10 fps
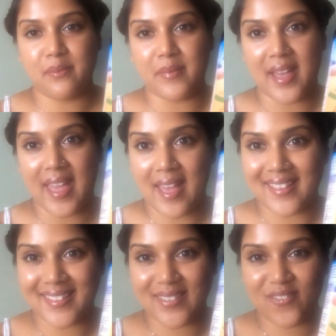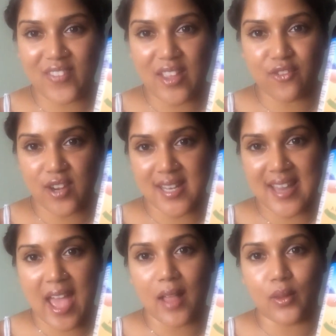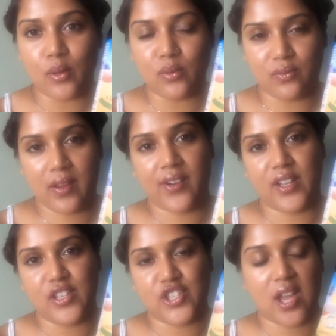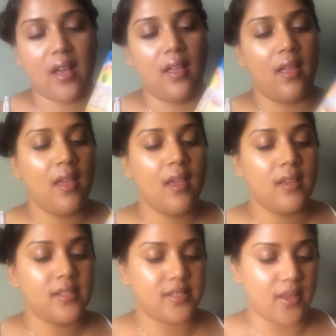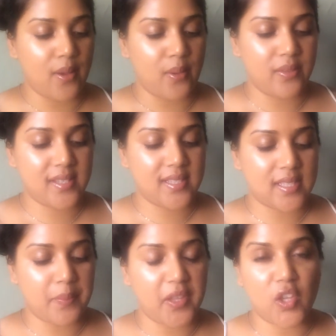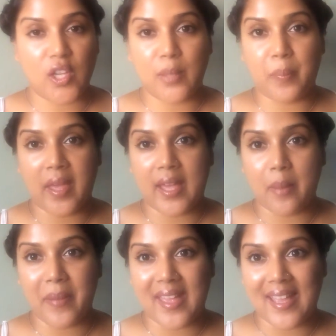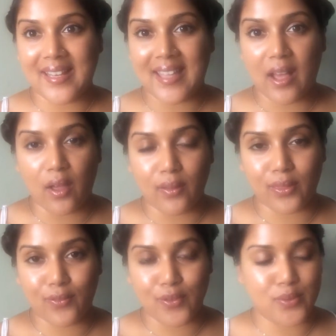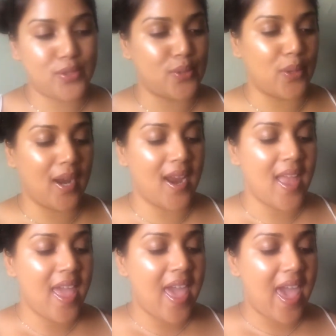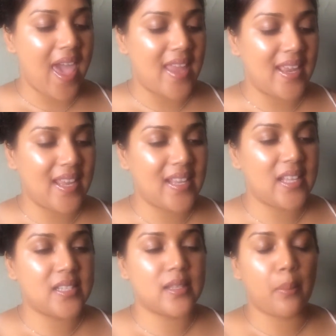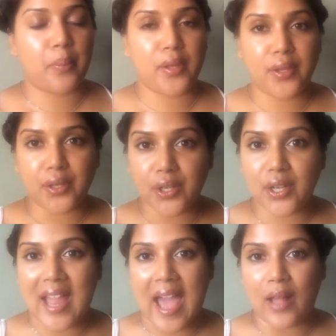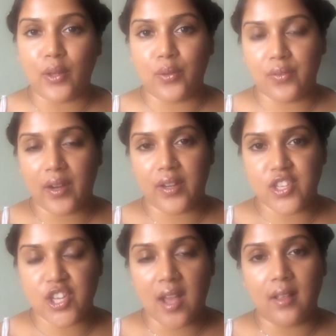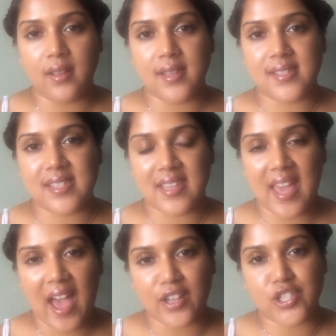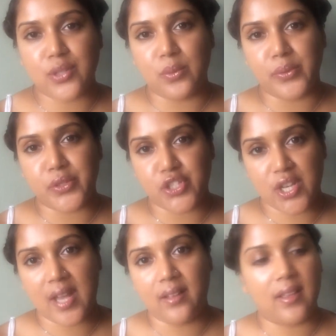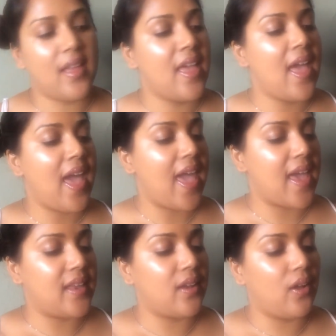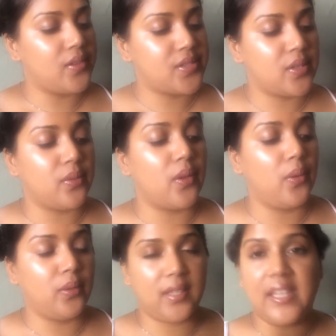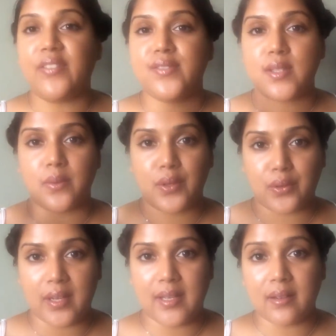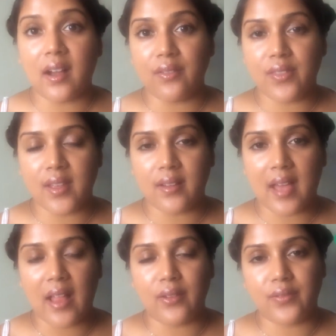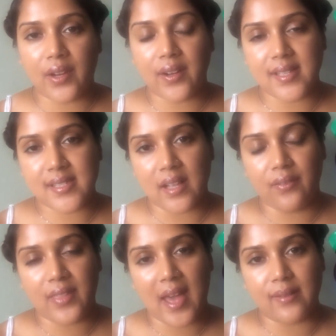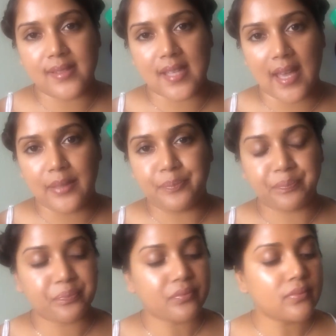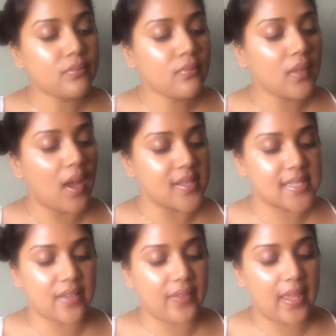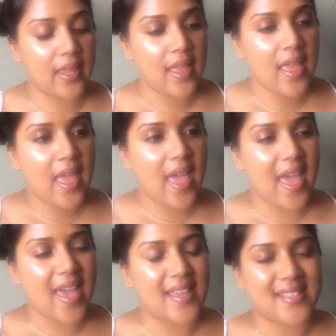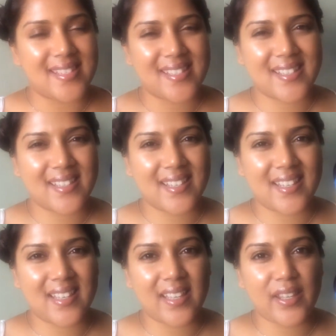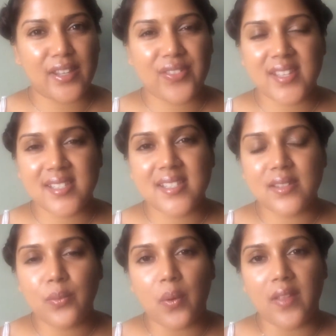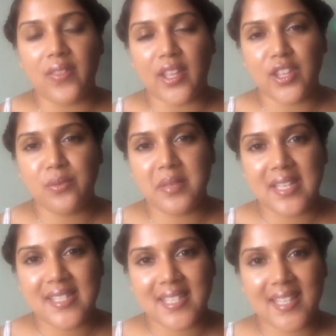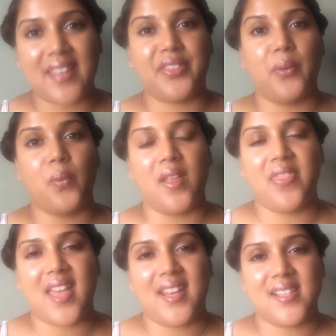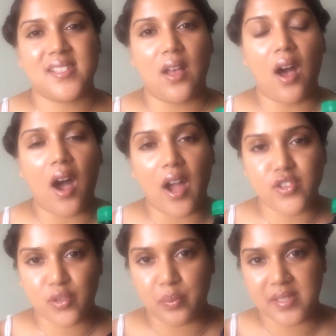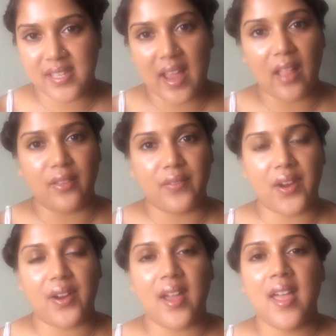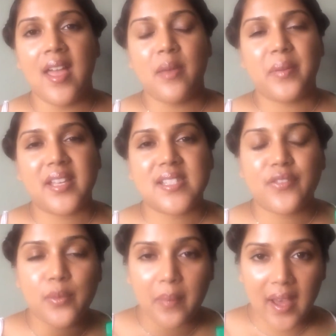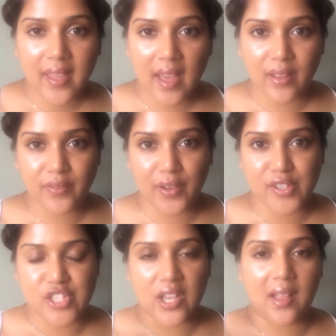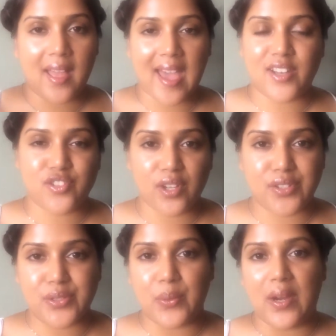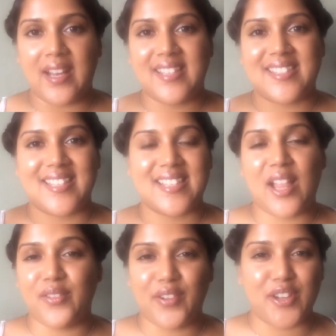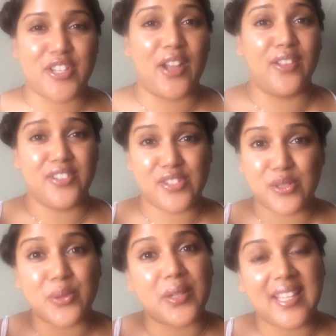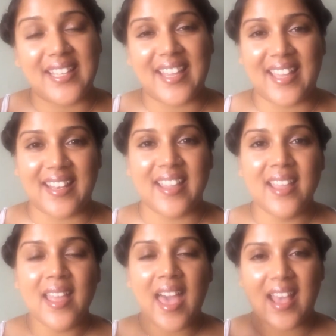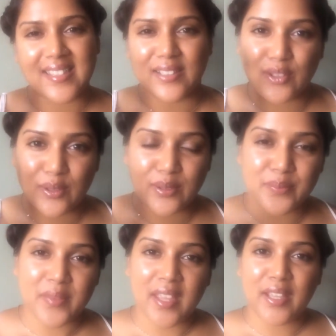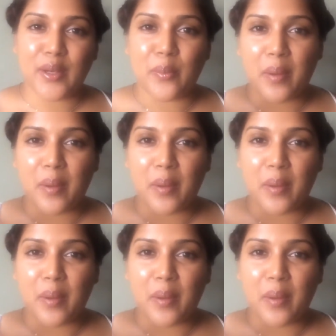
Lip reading: my favorite aloe vera gel. So this is something you could pick up at any health food store, and it is pure aloe vera gel. It's the actual gel and also the whole leaf, so the green of the aloe vera itself, the outside husk of it. And this is the one, like, you need to get the one that is 100% aloe vera, because if you buy aloe vera gel at a drugstore and it says aloe vera gel and it's green and has little, you know,